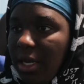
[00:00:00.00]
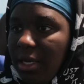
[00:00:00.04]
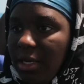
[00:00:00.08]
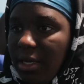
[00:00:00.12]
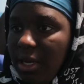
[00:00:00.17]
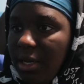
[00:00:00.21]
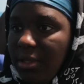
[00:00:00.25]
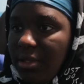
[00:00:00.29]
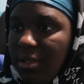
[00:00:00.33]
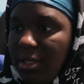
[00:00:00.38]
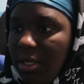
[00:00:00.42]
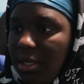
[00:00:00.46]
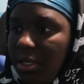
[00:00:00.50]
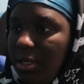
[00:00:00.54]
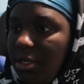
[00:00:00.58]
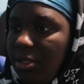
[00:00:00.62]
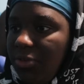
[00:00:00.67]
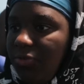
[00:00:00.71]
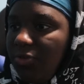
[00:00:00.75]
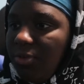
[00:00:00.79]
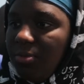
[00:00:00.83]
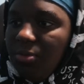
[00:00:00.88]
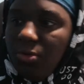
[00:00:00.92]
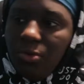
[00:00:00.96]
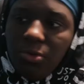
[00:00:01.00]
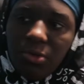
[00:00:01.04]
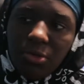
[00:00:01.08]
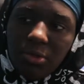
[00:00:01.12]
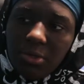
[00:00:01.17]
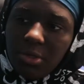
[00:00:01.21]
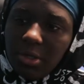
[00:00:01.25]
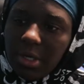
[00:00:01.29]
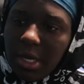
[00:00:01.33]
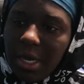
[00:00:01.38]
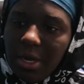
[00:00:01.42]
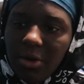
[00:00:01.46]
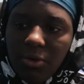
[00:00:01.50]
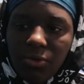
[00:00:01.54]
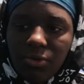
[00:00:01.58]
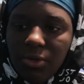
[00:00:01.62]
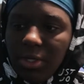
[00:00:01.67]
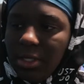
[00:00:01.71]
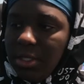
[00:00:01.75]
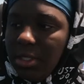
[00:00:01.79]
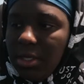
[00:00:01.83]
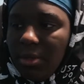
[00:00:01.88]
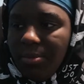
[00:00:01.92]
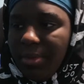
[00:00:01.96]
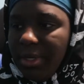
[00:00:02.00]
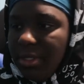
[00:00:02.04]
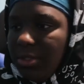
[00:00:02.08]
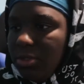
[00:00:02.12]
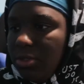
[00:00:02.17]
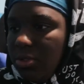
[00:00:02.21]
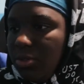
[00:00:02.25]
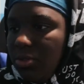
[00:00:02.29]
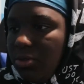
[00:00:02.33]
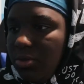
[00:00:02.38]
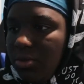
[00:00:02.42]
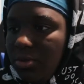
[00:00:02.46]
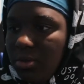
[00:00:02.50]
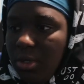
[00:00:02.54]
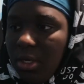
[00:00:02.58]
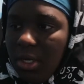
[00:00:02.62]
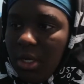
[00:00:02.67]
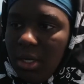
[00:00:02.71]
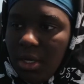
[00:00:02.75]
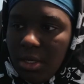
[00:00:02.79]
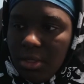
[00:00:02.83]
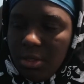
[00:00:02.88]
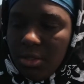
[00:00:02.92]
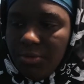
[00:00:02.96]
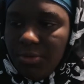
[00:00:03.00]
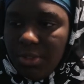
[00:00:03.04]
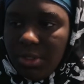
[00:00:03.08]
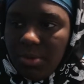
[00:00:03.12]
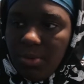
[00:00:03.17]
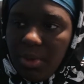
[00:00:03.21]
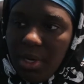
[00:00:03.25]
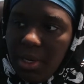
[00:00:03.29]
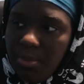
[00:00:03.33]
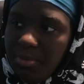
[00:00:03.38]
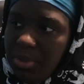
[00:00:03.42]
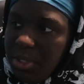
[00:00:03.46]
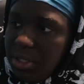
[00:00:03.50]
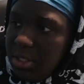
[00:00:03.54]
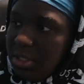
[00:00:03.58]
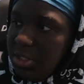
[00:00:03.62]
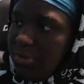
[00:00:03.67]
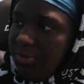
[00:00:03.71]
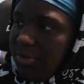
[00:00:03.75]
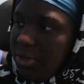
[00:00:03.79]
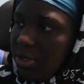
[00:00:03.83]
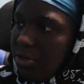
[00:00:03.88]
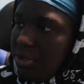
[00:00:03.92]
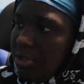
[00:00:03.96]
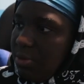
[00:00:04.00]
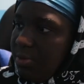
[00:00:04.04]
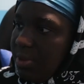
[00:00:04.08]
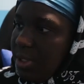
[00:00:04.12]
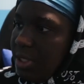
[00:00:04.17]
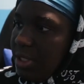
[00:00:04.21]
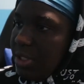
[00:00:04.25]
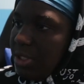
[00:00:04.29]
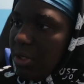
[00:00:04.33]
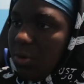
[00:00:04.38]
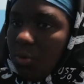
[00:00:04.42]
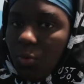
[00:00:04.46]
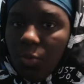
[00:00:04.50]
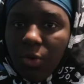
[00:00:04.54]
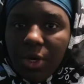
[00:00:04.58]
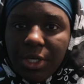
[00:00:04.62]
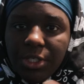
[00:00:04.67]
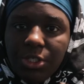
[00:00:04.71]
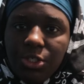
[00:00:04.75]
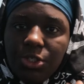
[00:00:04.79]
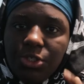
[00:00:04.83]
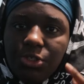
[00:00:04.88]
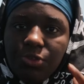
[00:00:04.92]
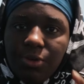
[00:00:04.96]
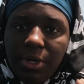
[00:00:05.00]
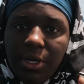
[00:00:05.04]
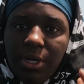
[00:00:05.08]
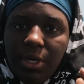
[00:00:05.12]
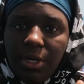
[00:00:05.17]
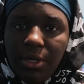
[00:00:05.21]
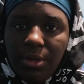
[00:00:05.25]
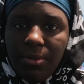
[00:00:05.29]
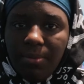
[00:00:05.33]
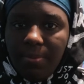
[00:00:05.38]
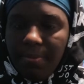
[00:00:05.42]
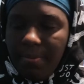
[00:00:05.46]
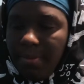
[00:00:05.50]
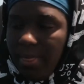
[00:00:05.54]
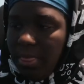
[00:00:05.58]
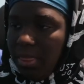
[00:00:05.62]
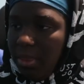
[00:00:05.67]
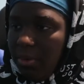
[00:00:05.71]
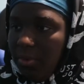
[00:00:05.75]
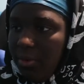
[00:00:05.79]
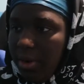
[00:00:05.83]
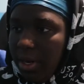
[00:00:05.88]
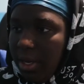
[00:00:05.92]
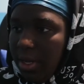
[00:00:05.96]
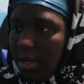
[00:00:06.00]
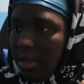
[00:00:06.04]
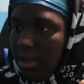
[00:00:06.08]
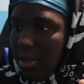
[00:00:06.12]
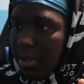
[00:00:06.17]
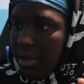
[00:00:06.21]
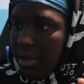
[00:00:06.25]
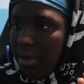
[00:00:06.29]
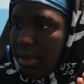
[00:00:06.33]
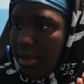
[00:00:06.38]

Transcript: I think he's from New York. I don't know nothing about this dude. The reason why I picked this video is because it was trending, right?